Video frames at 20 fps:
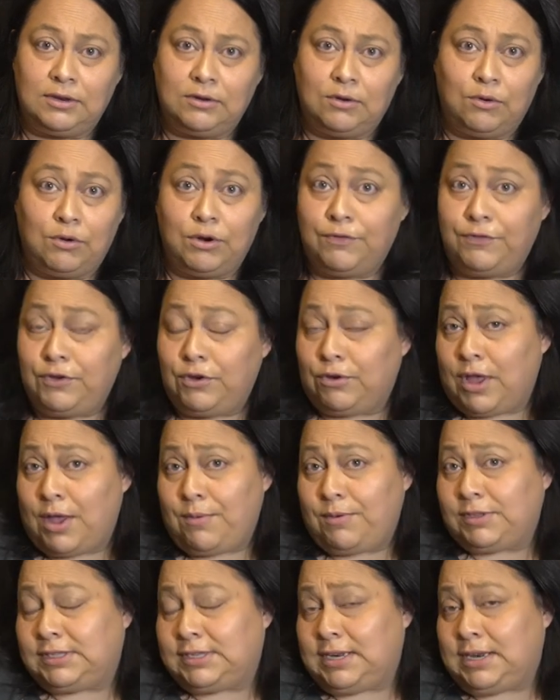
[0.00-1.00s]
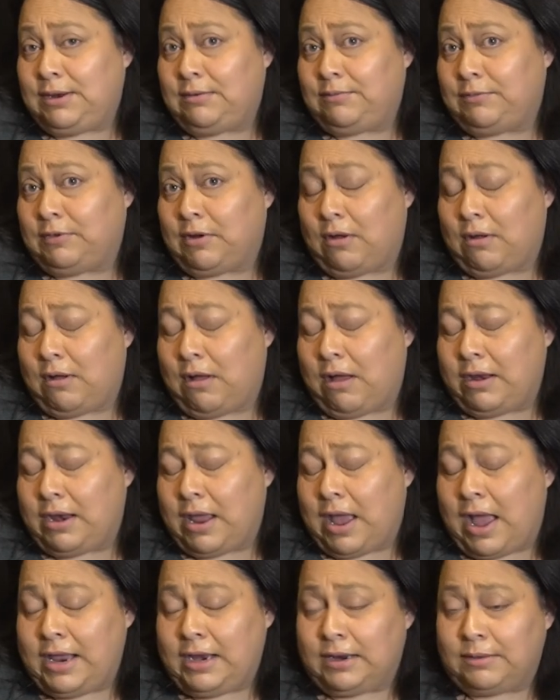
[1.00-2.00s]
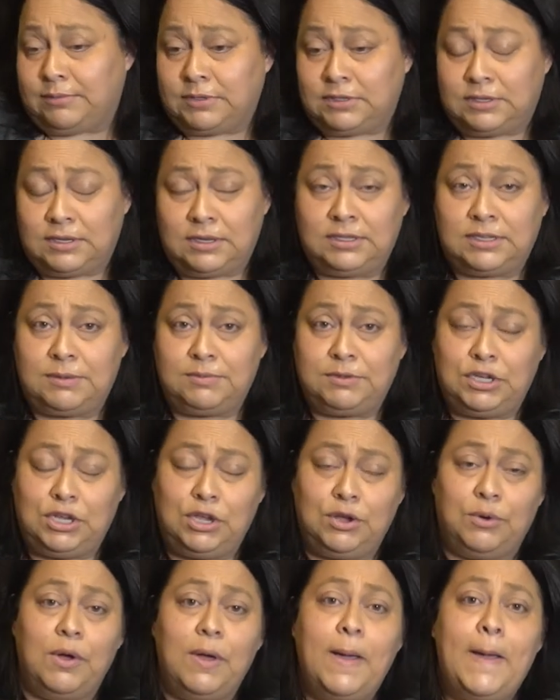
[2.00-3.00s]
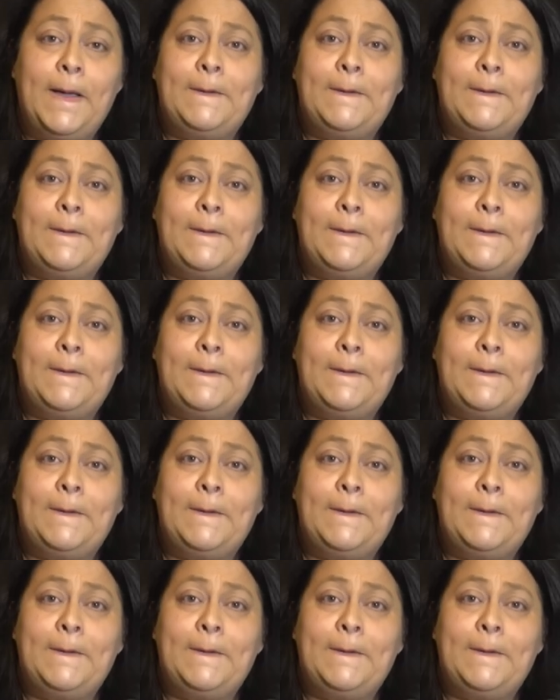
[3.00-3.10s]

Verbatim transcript: or if you're okay with sitting on items, it's up to you.